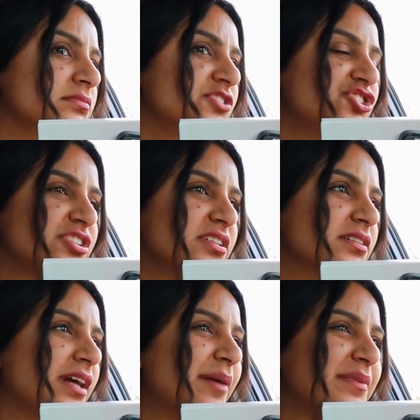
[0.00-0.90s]
Shit,
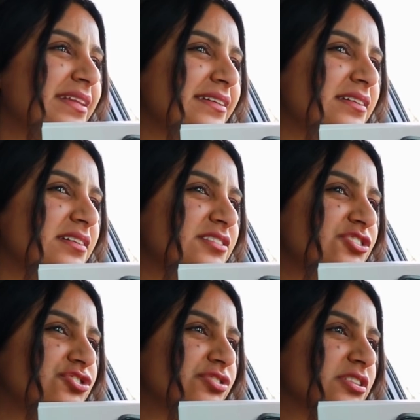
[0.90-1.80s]
I'm in like a
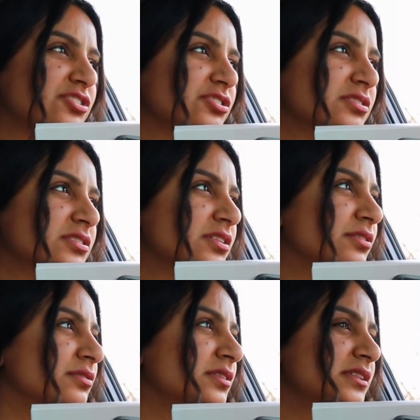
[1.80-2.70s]
construction
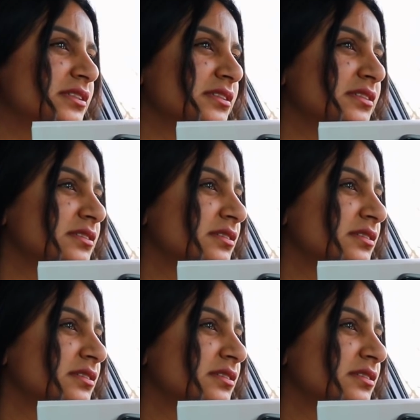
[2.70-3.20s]
zone. This is...